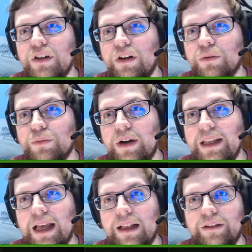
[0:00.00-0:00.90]

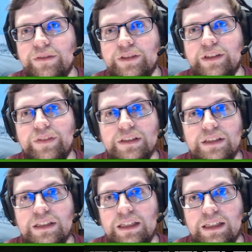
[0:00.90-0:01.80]
already at level 17,
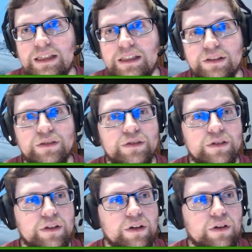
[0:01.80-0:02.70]

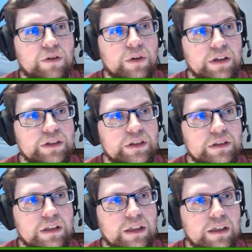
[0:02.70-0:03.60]
so we're
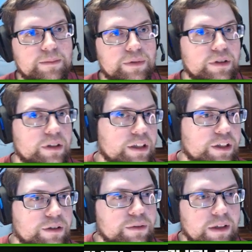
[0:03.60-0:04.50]
just gonna put
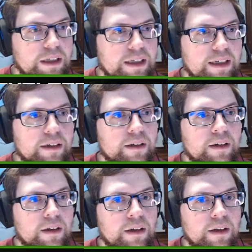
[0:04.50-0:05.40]
you here.
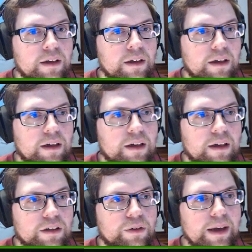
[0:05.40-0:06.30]

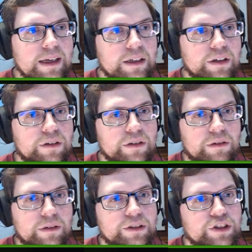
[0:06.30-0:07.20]

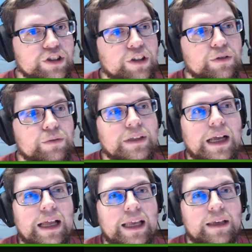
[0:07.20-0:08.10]
Quack-a-Go-Go and Show 9
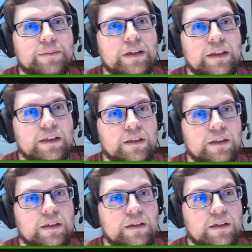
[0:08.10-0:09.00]

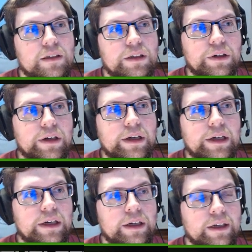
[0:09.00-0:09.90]

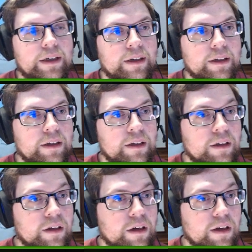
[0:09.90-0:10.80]
are
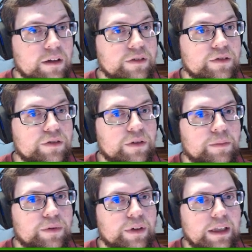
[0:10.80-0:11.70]
also doing
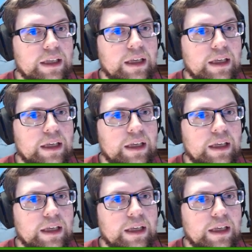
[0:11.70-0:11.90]
pretty